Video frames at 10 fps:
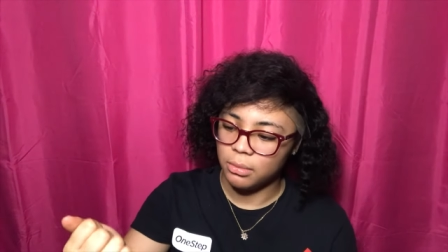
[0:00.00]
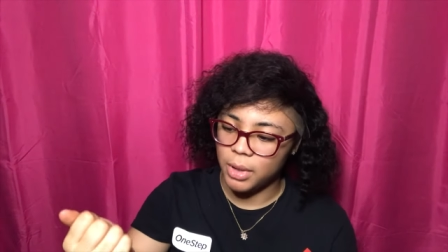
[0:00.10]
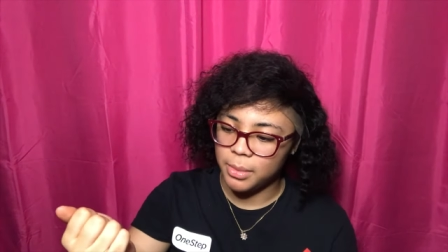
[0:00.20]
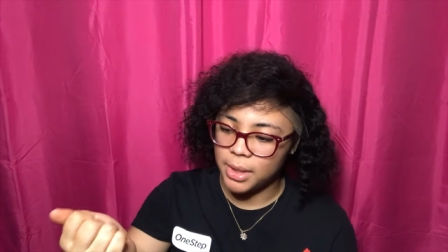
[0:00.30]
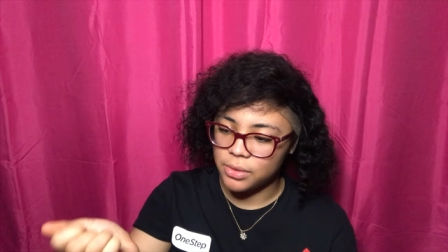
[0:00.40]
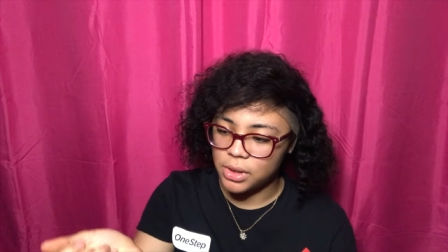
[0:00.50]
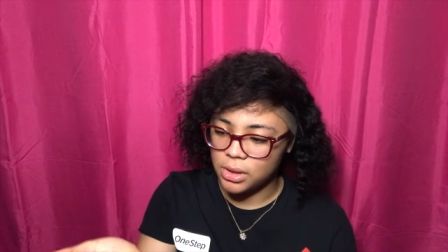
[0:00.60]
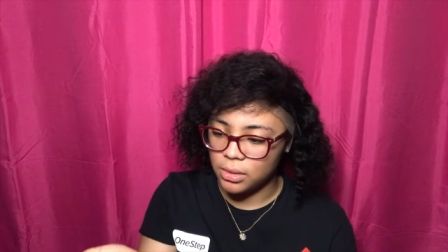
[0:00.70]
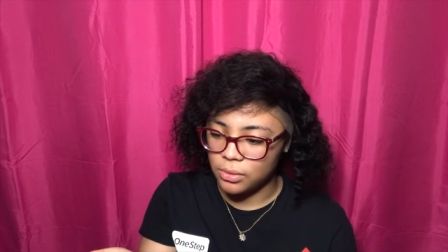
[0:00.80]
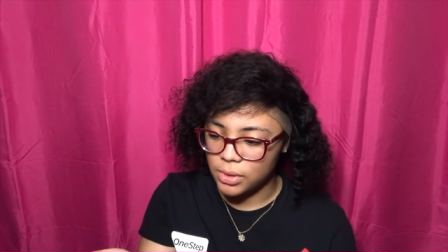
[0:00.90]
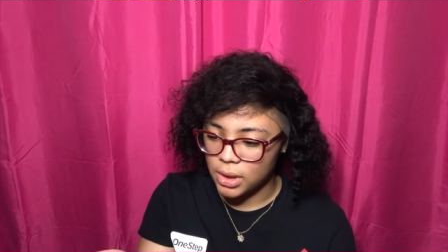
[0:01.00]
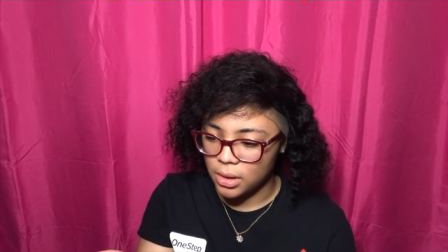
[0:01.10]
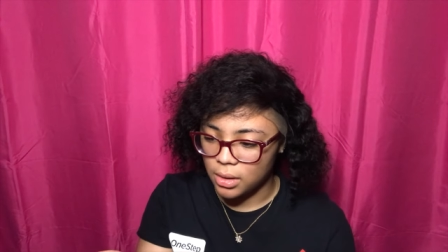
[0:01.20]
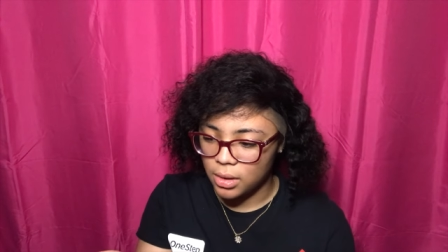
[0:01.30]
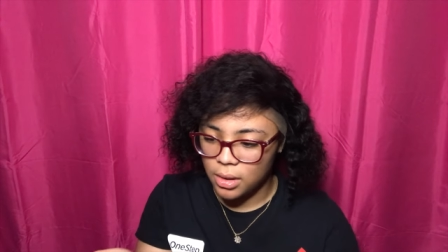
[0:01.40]
Maybe that was just a loose
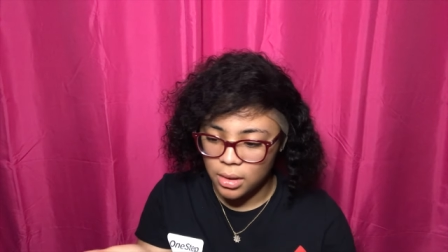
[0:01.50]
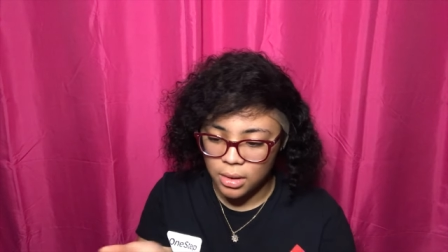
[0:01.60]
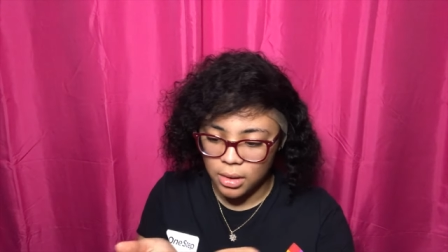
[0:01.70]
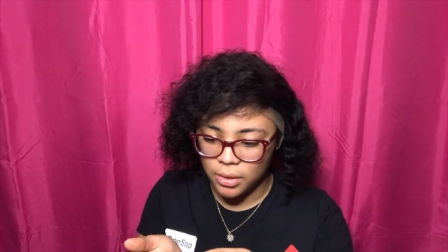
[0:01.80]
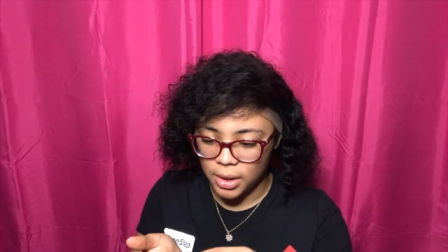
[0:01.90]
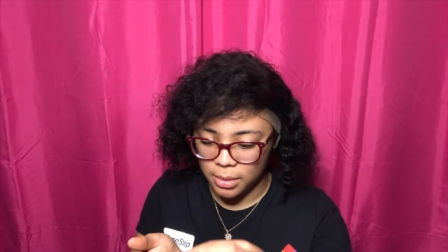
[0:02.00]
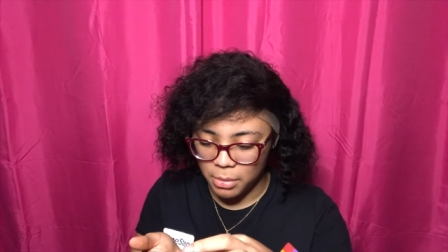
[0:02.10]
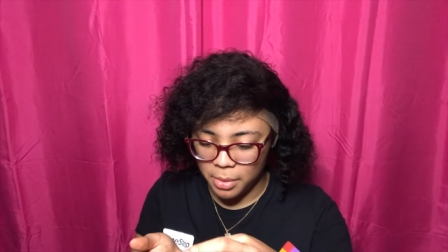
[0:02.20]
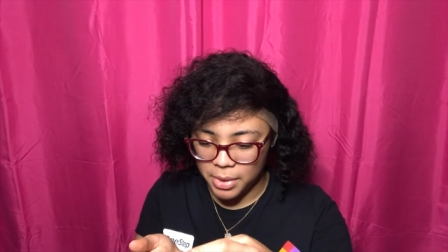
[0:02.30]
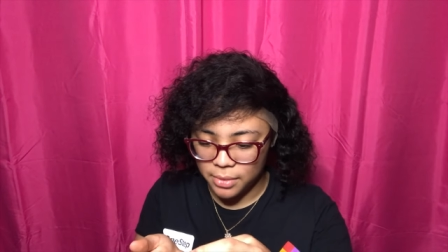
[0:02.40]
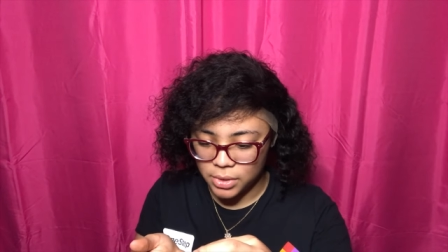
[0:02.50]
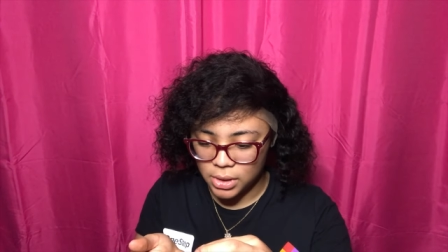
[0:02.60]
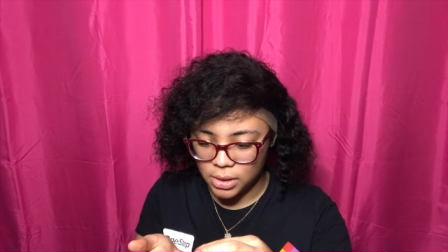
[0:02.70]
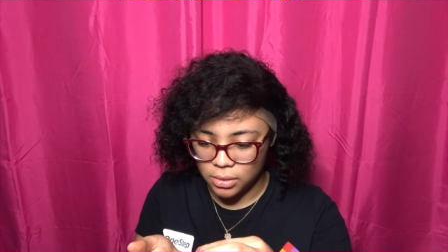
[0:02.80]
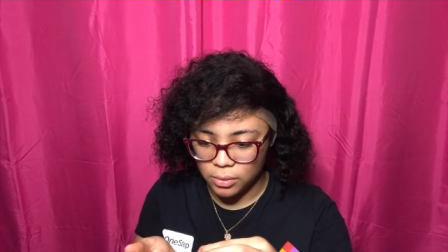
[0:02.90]
hair. Okay, maybe that was
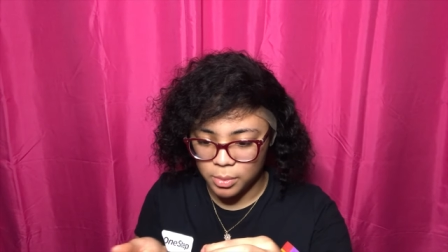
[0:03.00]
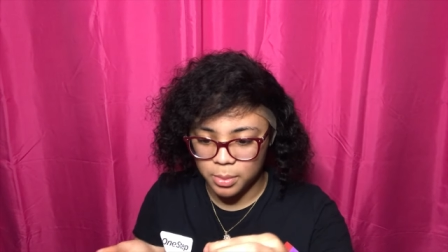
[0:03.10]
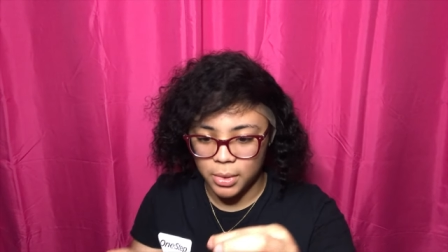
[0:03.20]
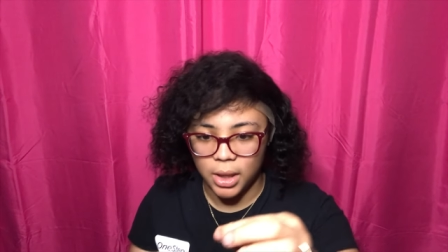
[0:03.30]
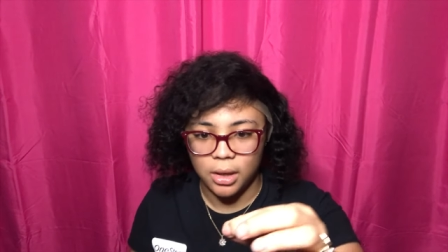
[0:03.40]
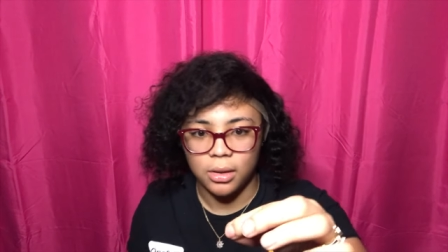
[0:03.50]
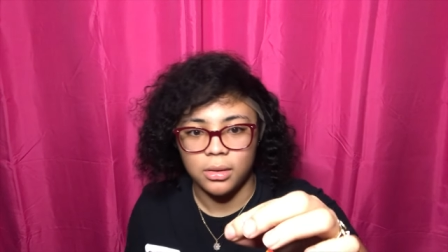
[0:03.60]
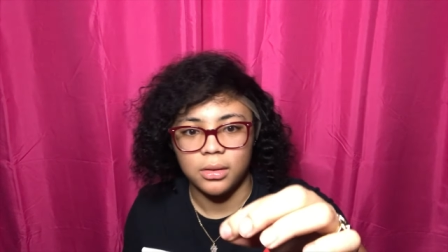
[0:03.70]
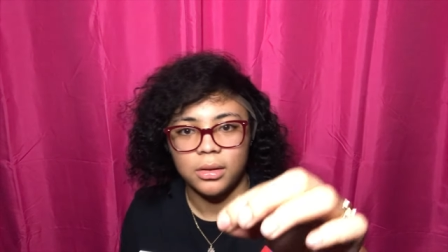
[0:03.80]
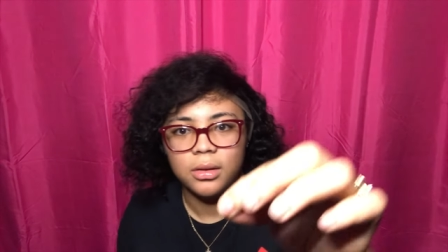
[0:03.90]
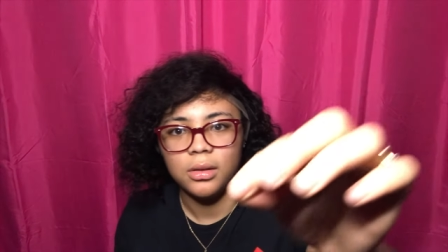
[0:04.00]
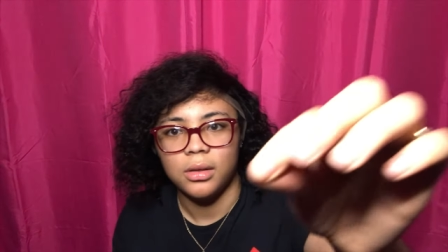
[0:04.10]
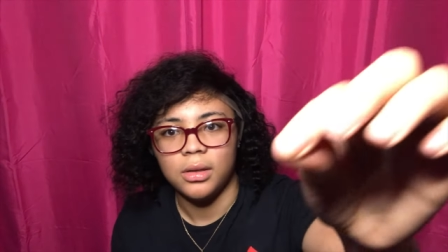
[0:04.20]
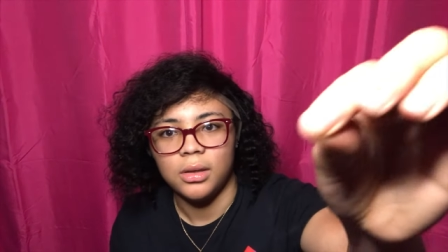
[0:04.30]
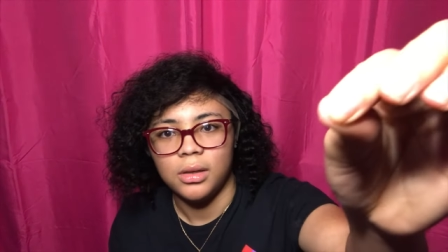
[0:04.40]
just a loose hair.
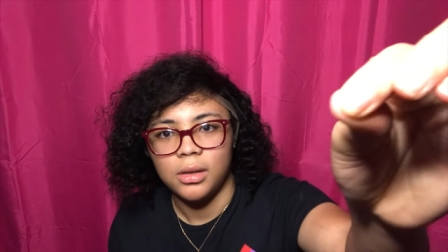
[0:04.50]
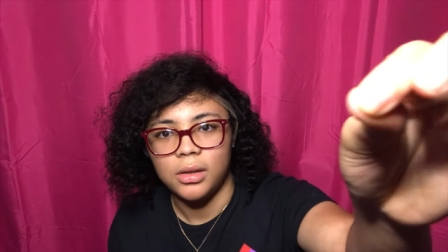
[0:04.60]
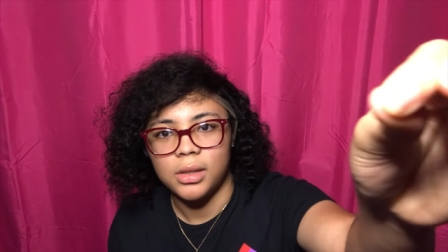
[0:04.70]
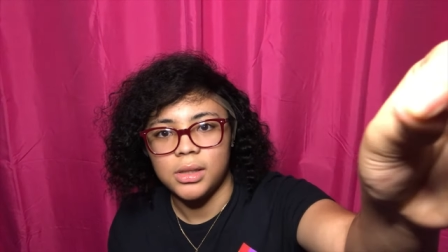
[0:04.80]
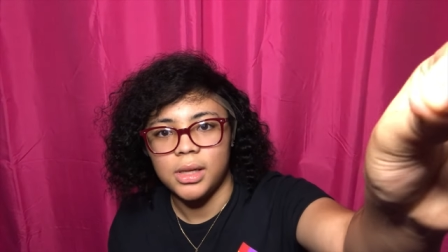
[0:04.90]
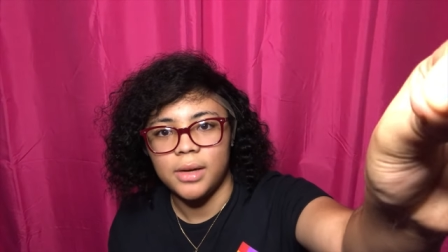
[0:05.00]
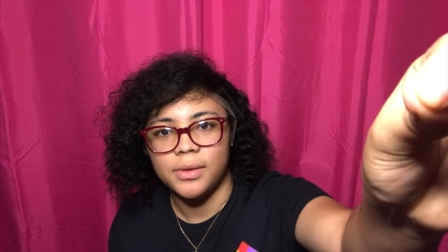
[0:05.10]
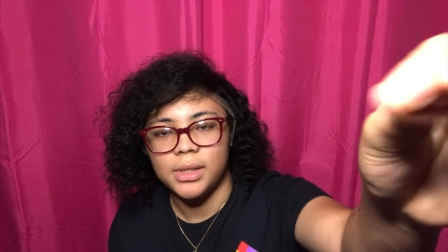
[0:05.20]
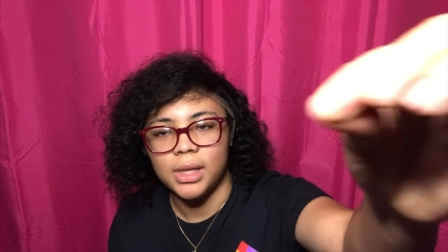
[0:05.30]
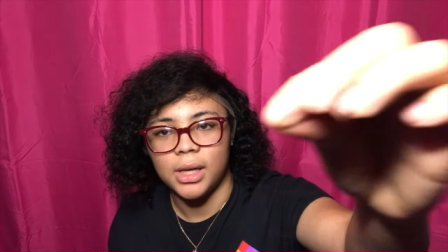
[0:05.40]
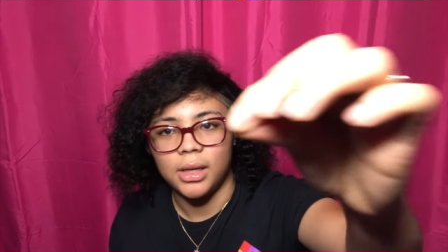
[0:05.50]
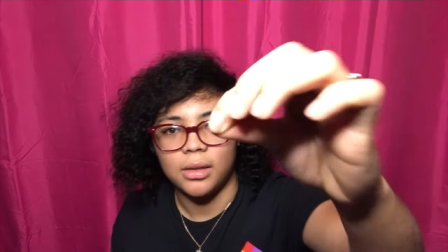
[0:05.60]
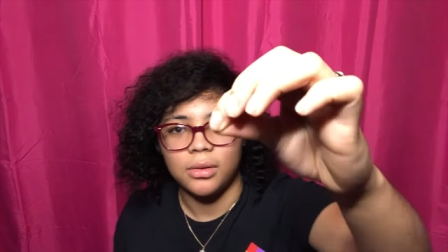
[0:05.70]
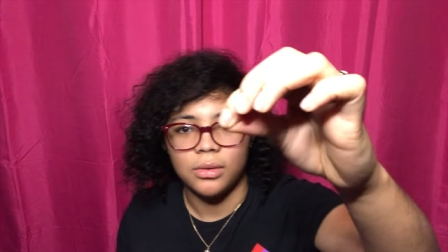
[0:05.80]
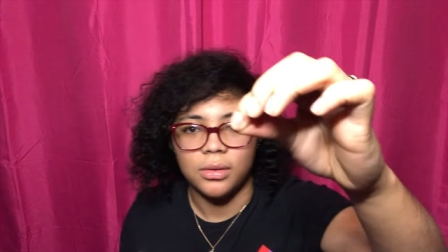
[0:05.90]
Cause now it's like,
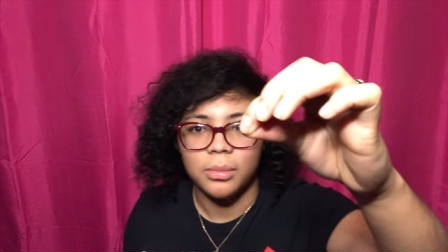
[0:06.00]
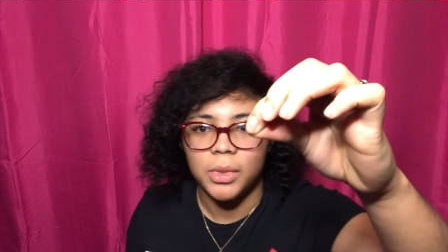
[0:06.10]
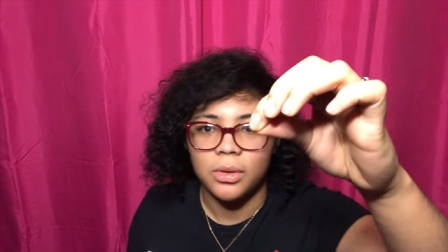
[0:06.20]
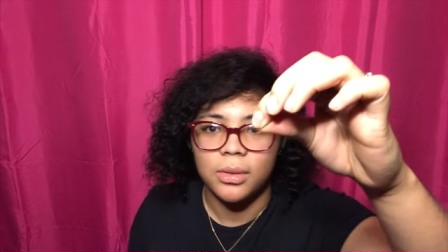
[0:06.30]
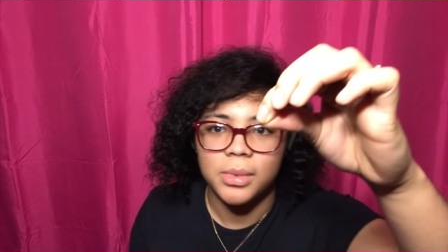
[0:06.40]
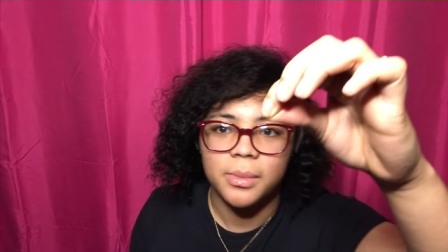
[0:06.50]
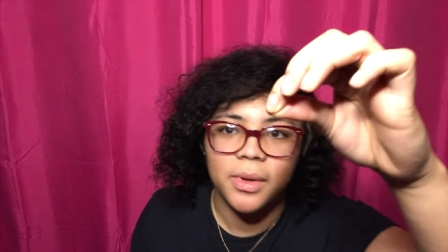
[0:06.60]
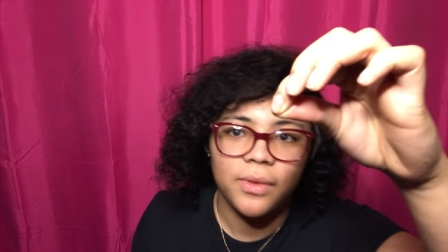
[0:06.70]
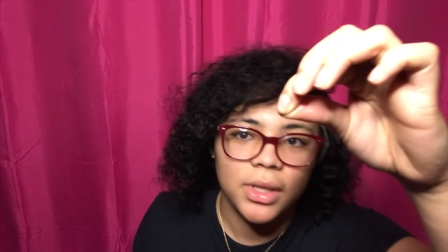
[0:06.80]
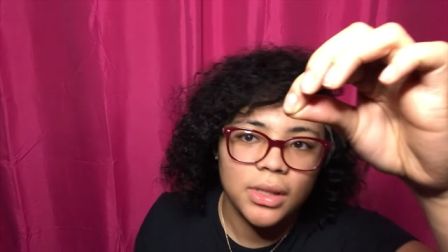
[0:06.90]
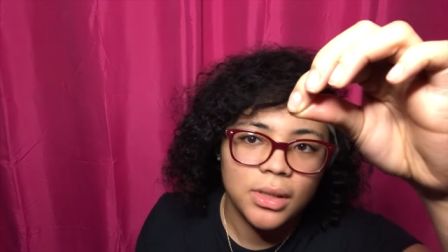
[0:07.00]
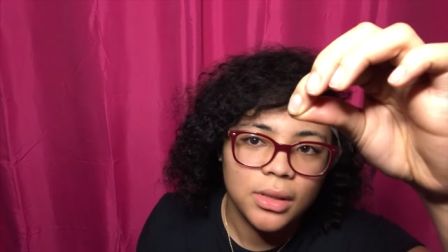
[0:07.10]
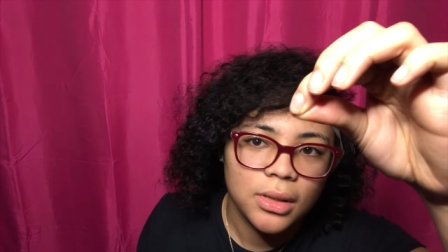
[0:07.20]
hold on, let me hold it up to my face.